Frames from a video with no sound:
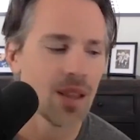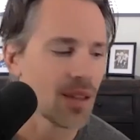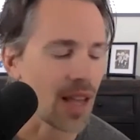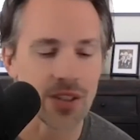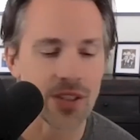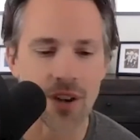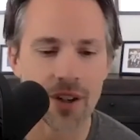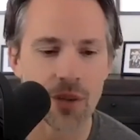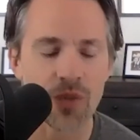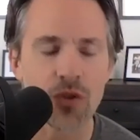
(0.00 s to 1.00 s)
Lastly,
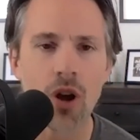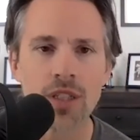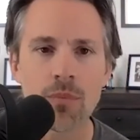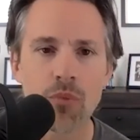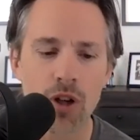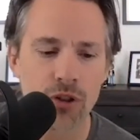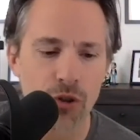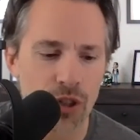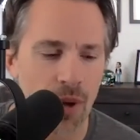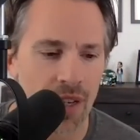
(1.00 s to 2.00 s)
Eric, we've talked in broad
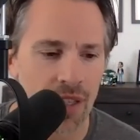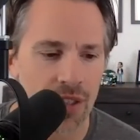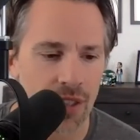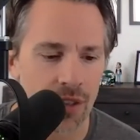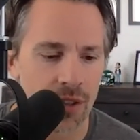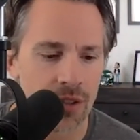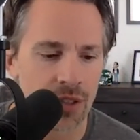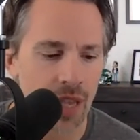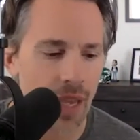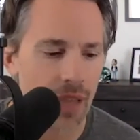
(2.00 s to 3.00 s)
strokes about eSkills,
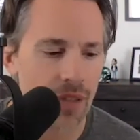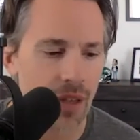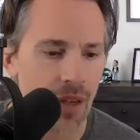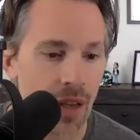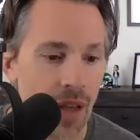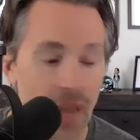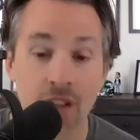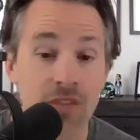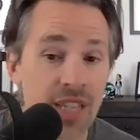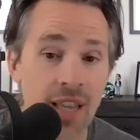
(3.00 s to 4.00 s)
and I'd
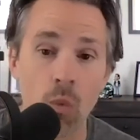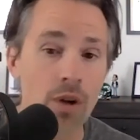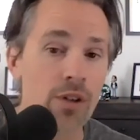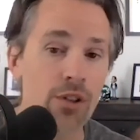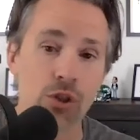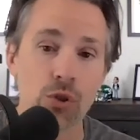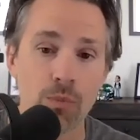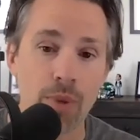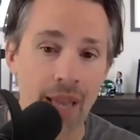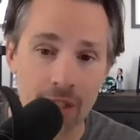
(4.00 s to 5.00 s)
love to get one or two
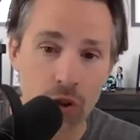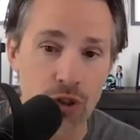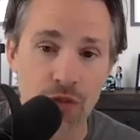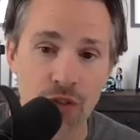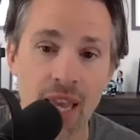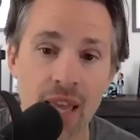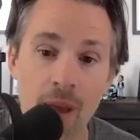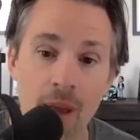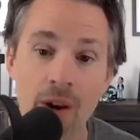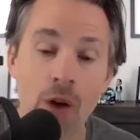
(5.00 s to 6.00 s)
anecdotes, if you can,
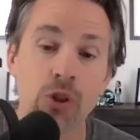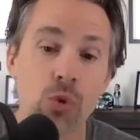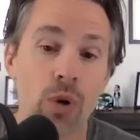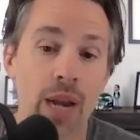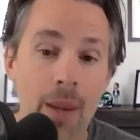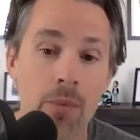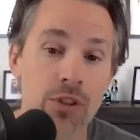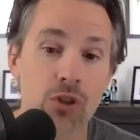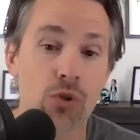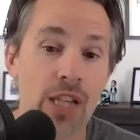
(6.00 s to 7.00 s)
about how you were able
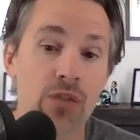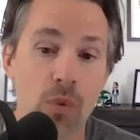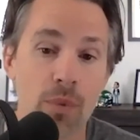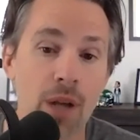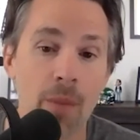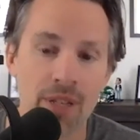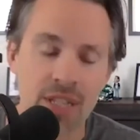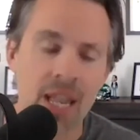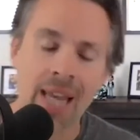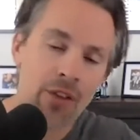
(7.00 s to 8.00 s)
to transform companies.
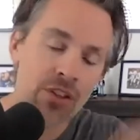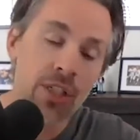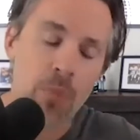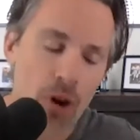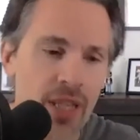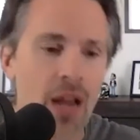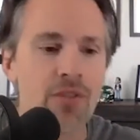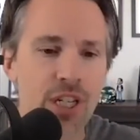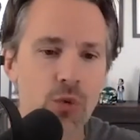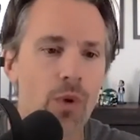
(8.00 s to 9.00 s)
And now this is the part of the
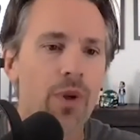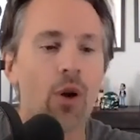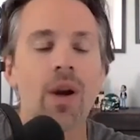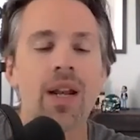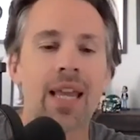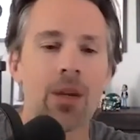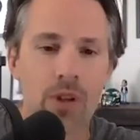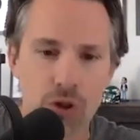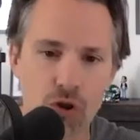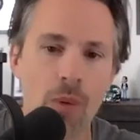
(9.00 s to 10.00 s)
conversation where we don't want to get anyone
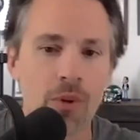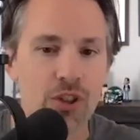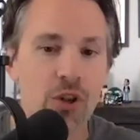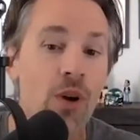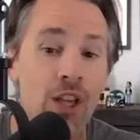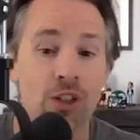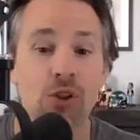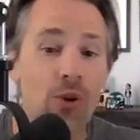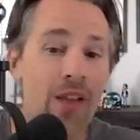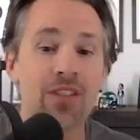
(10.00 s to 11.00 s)
in trouble, so you
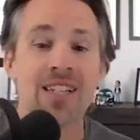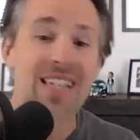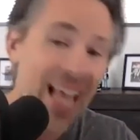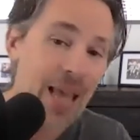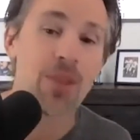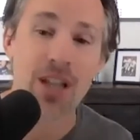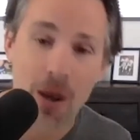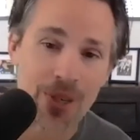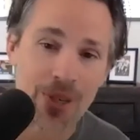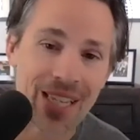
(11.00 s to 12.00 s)
don't have to name the
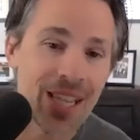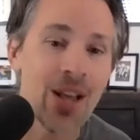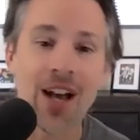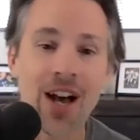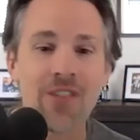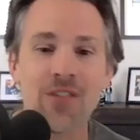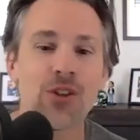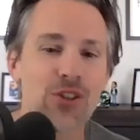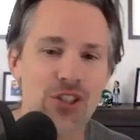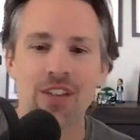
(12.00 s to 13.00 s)
company. If you
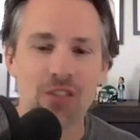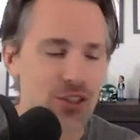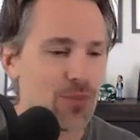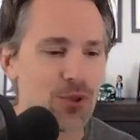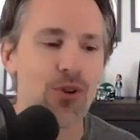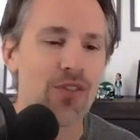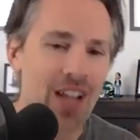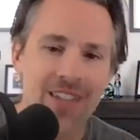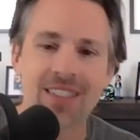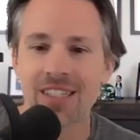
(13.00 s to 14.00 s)
could just give us some sort of
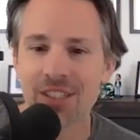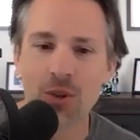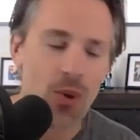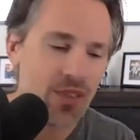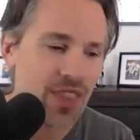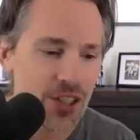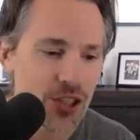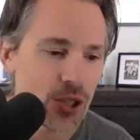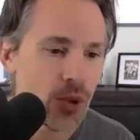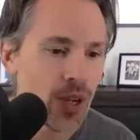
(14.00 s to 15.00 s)
context as to what they
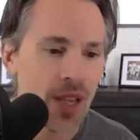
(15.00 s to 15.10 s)
do.